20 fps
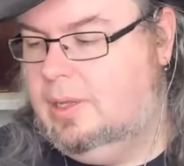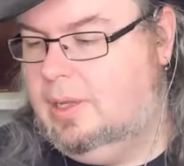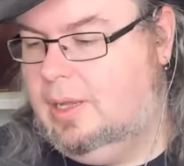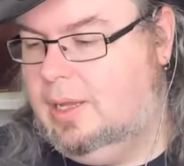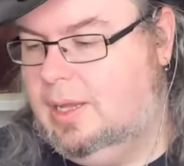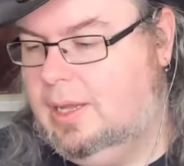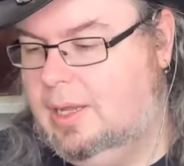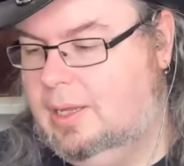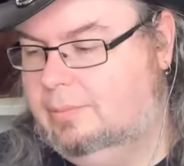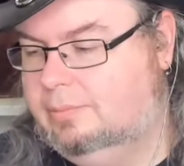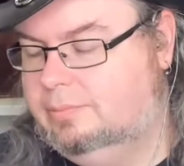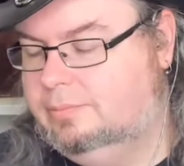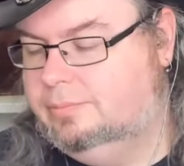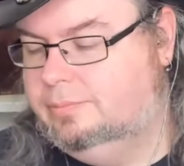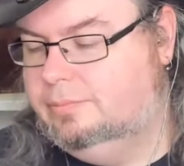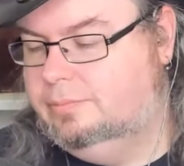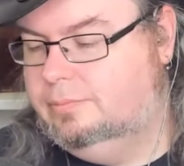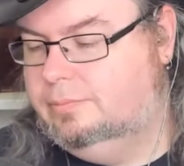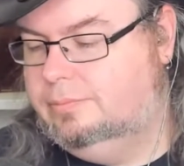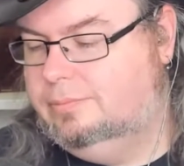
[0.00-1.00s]

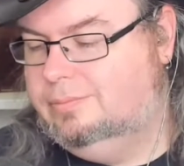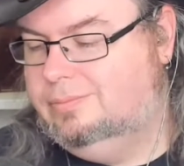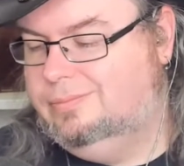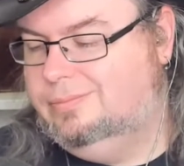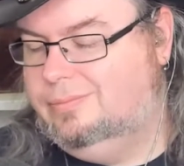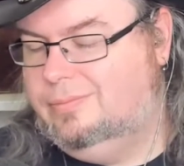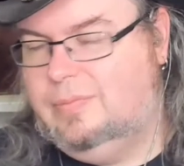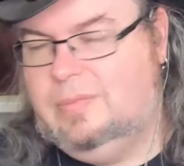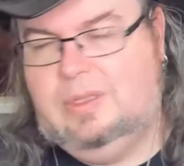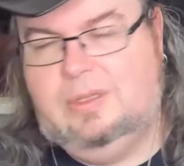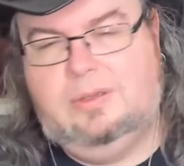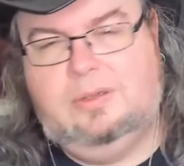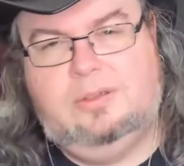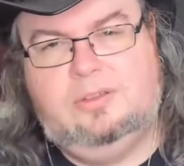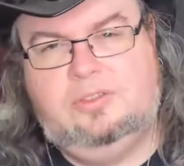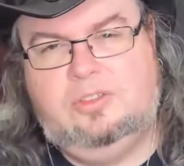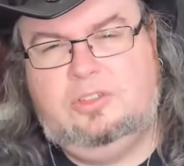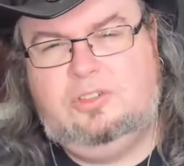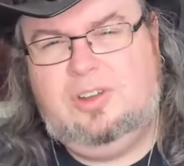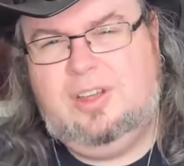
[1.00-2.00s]

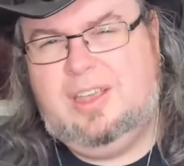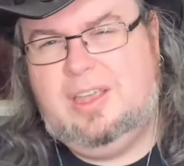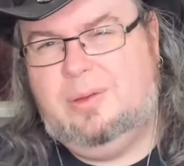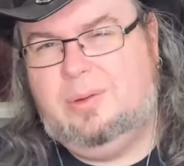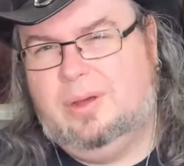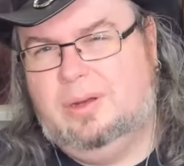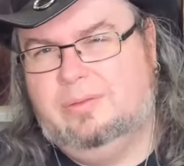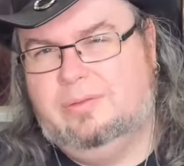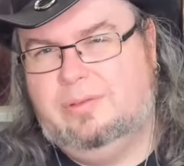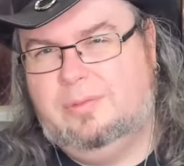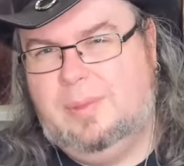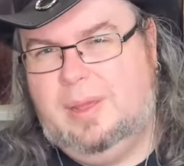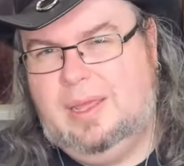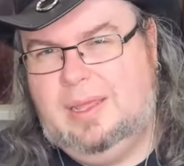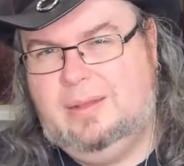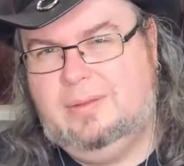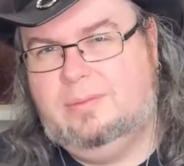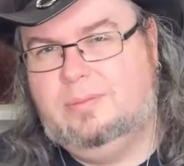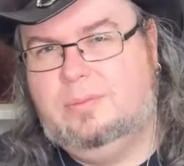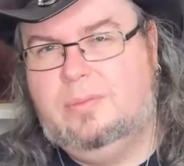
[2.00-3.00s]
it's a tricky one for
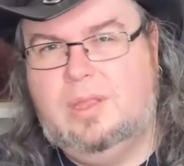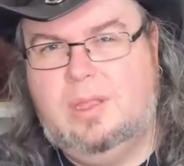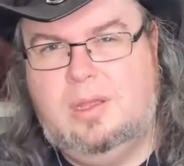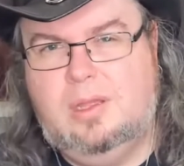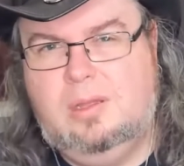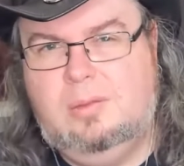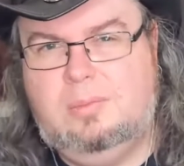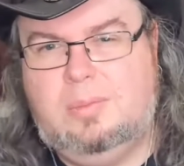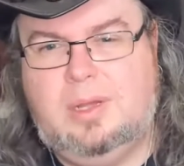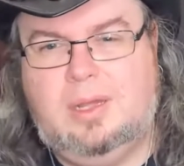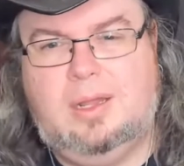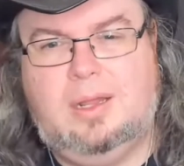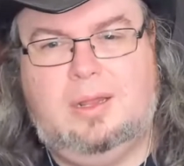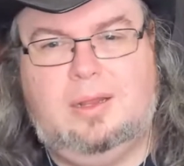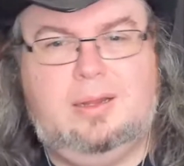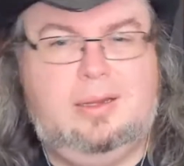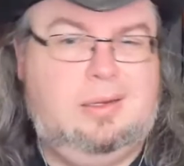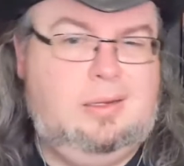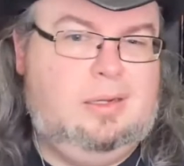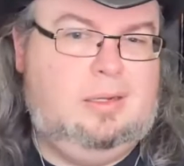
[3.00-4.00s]
me,
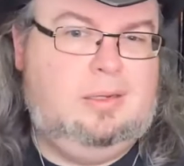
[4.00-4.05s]
but